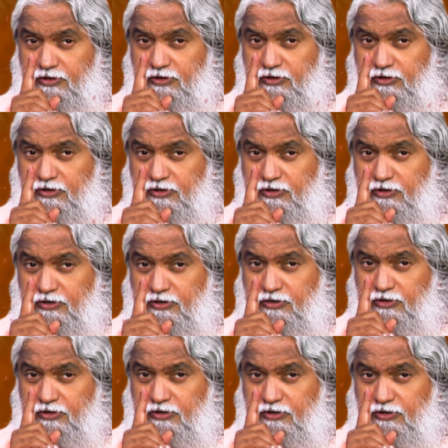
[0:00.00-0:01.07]

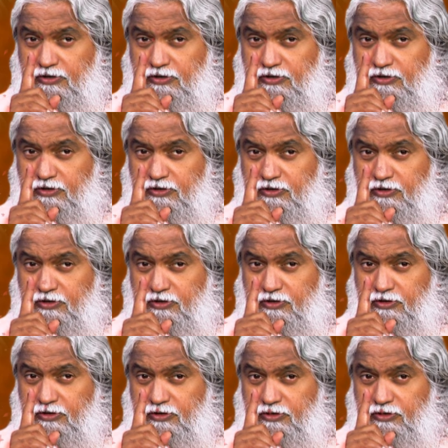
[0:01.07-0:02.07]
No one is speaking in this clip.